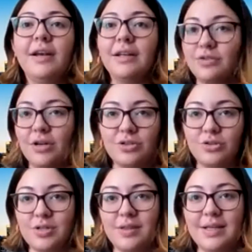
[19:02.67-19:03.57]

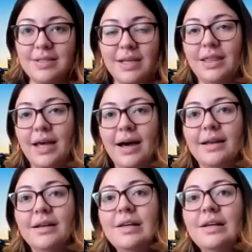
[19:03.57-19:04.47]
structures and things like
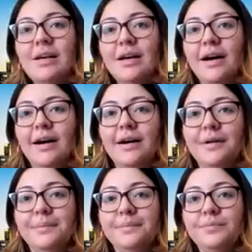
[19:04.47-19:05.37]
that.
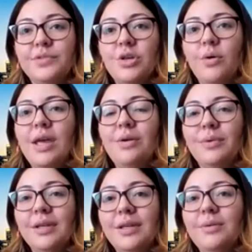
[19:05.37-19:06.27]
So it
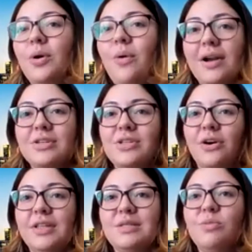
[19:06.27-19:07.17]
really requires
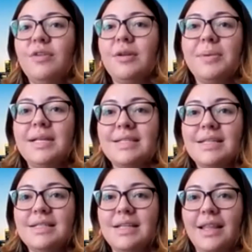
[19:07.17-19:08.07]
all these moving
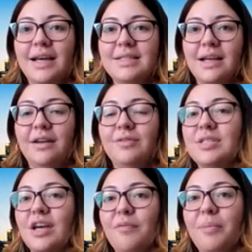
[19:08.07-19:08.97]
pieces, and that's kind of the
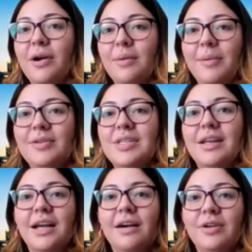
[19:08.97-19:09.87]
tough part about
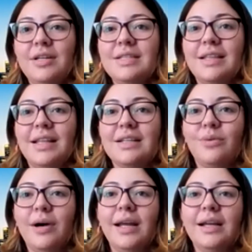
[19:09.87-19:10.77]
data governance. And that's
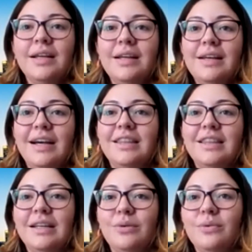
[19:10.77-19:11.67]
why I
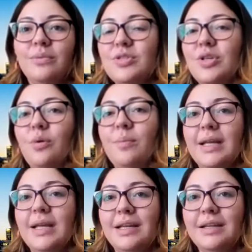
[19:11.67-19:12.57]
think so
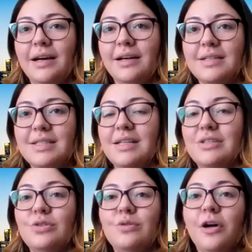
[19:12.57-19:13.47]
many cities
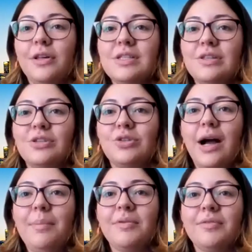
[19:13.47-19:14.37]
do fall into the
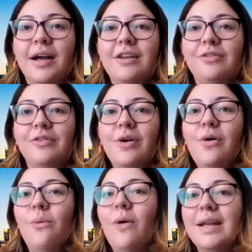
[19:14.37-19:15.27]
trap of kind of
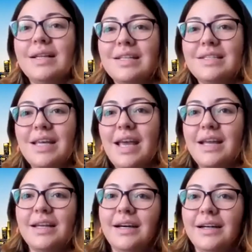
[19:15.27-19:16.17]
wanting to
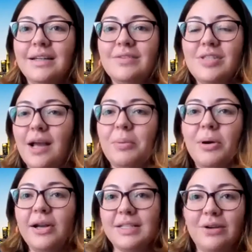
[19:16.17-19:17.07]
take a tech
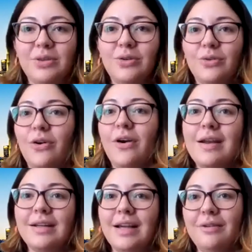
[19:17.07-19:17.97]
product out the door
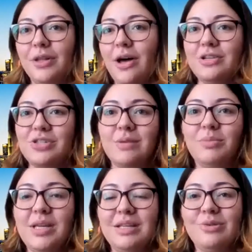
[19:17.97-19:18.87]
and kind of launch
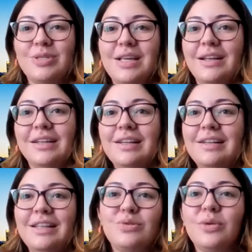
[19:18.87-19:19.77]
something using
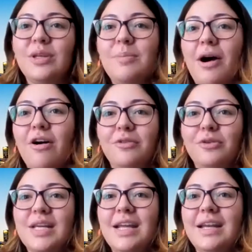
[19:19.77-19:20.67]
this really powerful
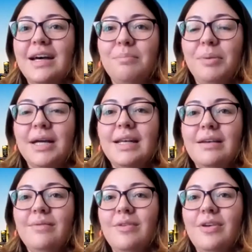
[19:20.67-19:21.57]
data, but
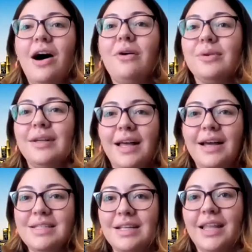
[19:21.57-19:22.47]
not
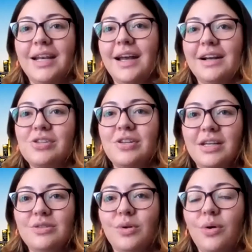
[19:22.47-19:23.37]
realizing that it actually
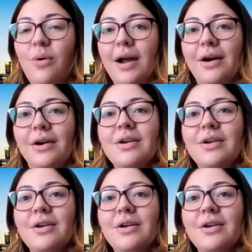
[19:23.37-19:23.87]
does require